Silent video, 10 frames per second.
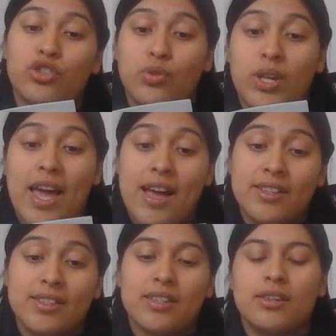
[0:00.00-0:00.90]
Judy
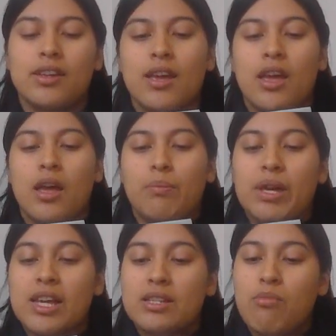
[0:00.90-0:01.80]
asked.
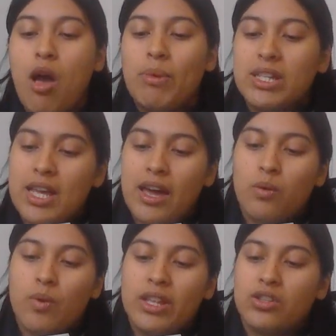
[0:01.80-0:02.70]
Because Mom and
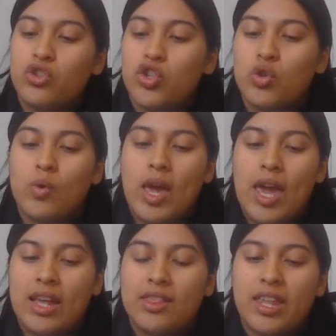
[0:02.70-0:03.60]
Dad went to
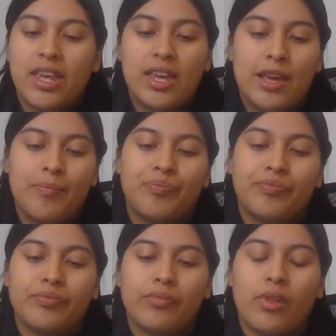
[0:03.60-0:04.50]
a thingy.
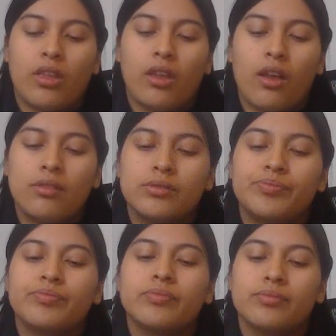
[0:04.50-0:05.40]

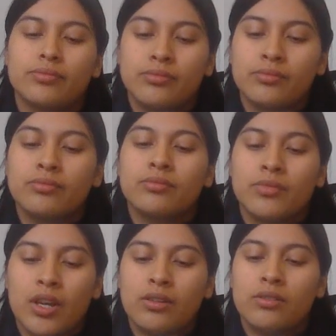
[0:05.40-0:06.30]

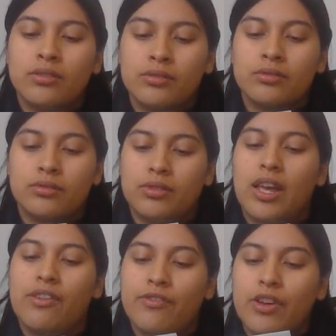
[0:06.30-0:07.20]

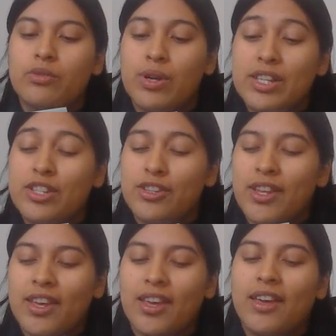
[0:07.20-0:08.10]
A fundraiser
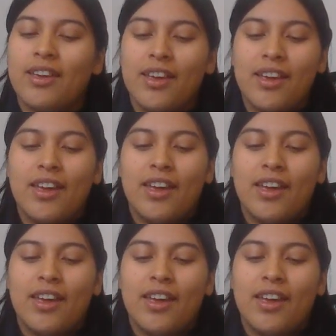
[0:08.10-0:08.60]
thingy.